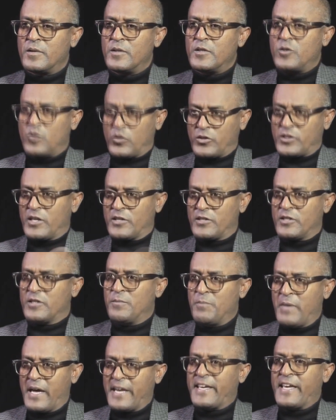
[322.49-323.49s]
so it
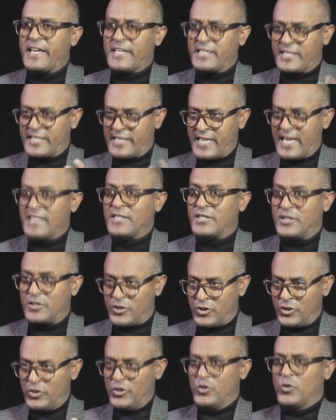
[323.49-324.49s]
started making sense
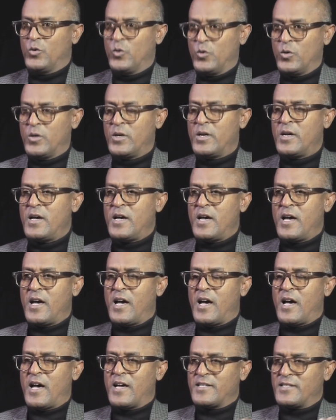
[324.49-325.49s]
to you
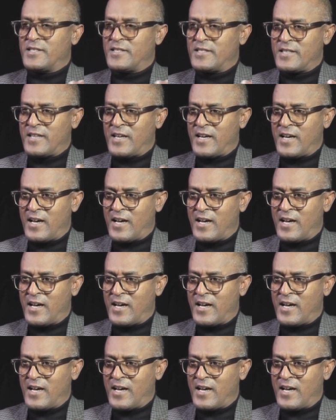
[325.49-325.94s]
as